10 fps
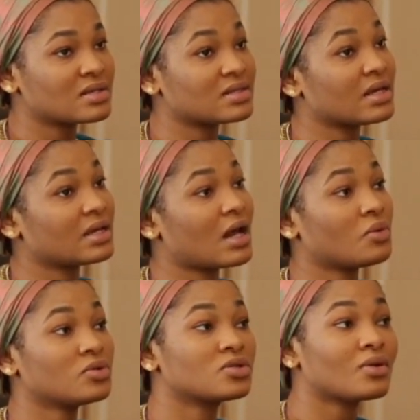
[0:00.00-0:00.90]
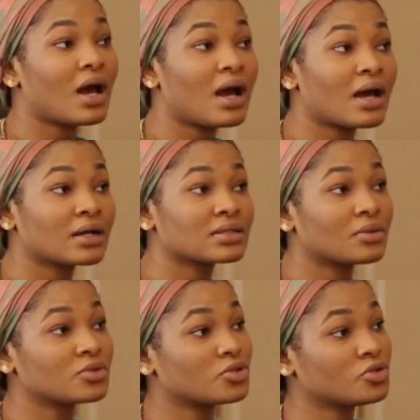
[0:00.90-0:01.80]
saying, I want to act,
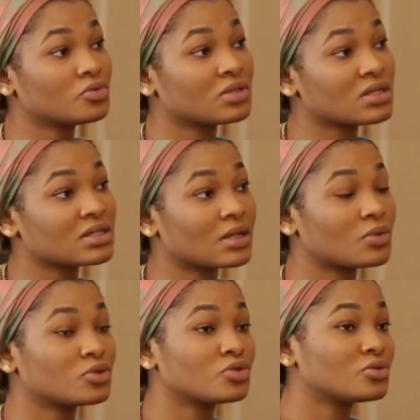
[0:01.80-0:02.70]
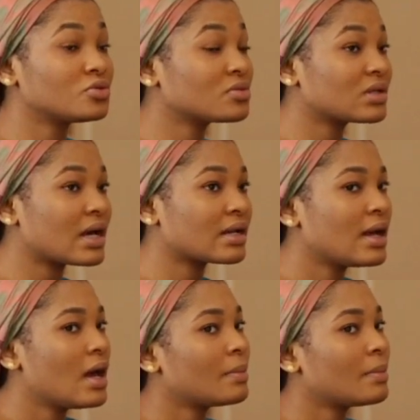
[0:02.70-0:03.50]
I want to do this, I want to do that.